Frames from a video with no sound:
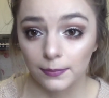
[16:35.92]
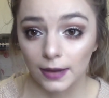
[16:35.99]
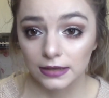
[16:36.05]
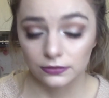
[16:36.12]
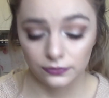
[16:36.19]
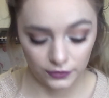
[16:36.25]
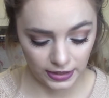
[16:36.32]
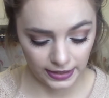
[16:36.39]

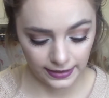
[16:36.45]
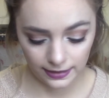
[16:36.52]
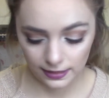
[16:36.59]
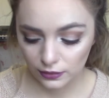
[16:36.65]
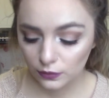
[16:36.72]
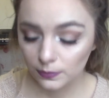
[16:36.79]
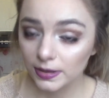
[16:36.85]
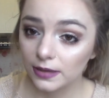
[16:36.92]
mattify it a
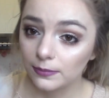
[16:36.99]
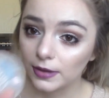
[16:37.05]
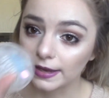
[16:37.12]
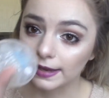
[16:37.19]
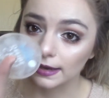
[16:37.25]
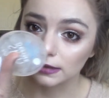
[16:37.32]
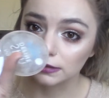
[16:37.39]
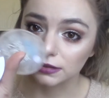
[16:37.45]
little bit by
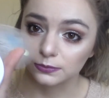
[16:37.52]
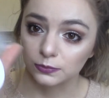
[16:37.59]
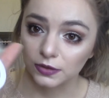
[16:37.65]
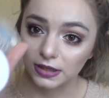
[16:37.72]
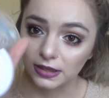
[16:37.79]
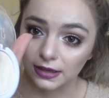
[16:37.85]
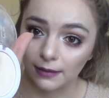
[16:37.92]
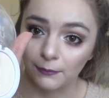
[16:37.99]
getting some of
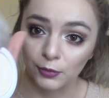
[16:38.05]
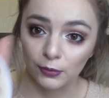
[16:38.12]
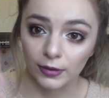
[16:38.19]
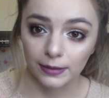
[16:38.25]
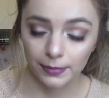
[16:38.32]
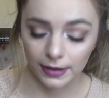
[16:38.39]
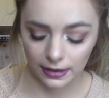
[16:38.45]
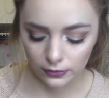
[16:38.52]
the
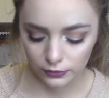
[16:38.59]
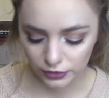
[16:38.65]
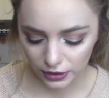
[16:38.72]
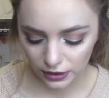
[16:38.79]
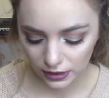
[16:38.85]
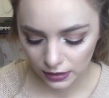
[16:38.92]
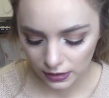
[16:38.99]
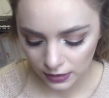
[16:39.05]
MUA
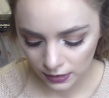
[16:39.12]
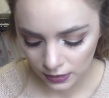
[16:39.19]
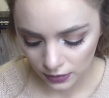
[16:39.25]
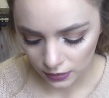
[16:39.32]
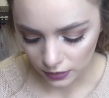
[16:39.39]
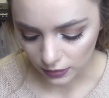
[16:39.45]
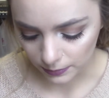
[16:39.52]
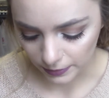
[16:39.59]
powder
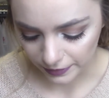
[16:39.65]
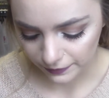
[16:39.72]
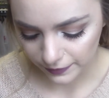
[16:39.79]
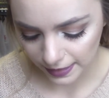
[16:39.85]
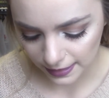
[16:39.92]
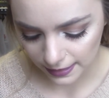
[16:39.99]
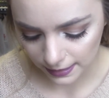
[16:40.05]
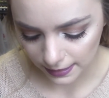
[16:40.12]
on my
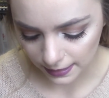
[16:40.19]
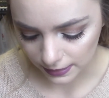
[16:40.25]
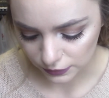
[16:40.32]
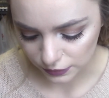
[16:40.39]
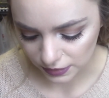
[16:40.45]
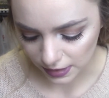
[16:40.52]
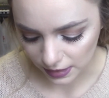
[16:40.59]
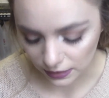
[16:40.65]
finger and
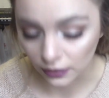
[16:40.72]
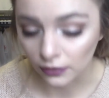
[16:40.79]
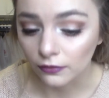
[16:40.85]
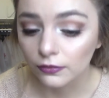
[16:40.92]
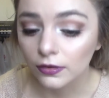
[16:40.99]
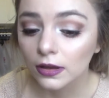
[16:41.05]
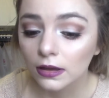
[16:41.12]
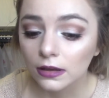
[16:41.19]
just kind of
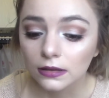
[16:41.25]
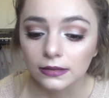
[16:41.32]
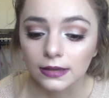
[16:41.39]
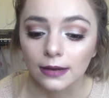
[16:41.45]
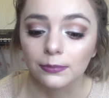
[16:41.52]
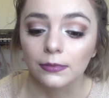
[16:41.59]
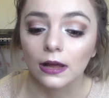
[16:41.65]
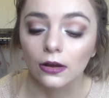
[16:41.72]

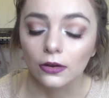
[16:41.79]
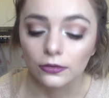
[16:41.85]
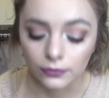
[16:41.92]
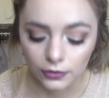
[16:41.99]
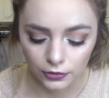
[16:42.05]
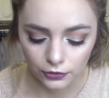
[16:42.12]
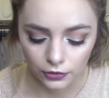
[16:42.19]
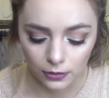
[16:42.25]
dab that over
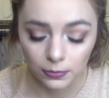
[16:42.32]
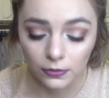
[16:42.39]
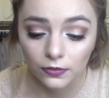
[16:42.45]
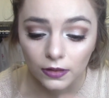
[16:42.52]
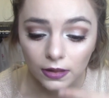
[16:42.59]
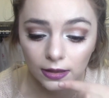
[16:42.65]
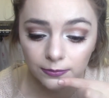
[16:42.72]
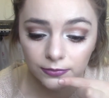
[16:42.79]
the top of
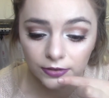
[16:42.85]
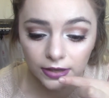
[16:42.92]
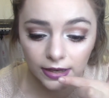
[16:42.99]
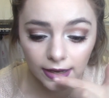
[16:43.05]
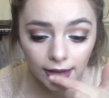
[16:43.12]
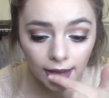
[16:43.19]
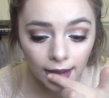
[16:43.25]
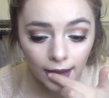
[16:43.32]
the
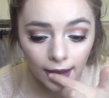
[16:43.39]
lipstick,